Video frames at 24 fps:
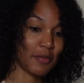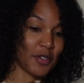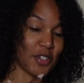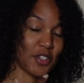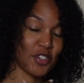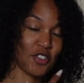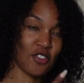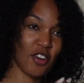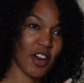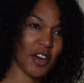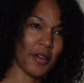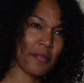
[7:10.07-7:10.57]

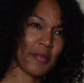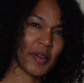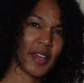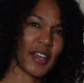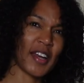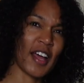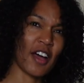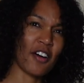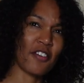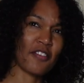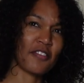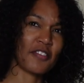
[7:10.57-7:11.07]
was trying to pick
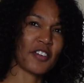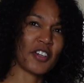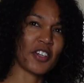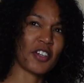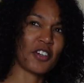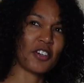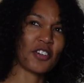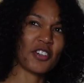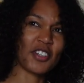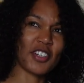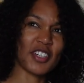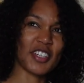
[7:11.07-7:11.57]
an
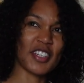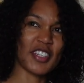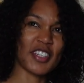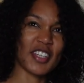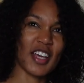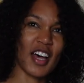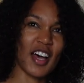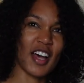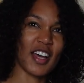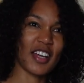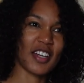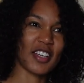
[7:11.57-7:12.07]
outfit, couldn't
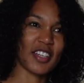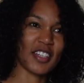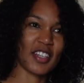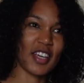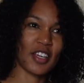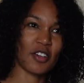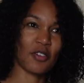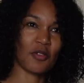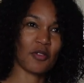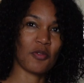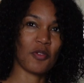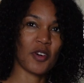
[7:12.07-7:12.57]
decide because
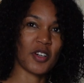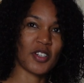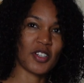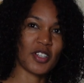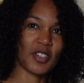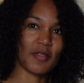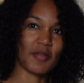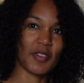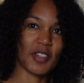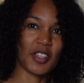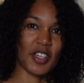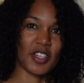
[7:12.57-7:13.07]
I don't want
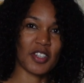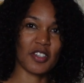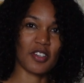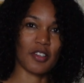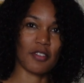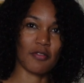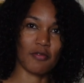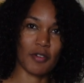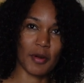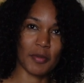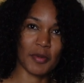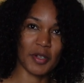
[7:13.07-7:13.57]
something that's
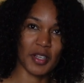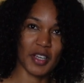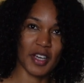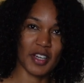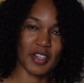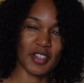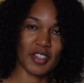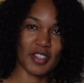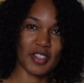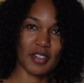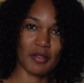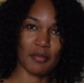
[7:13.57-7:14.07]
gonna rub
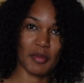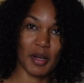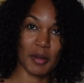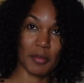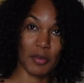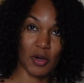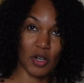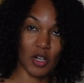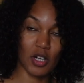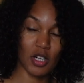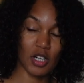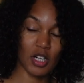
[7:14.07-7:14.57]
against my
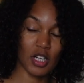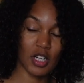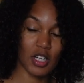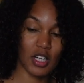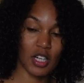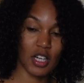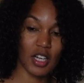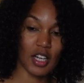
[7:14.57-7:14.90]
burn.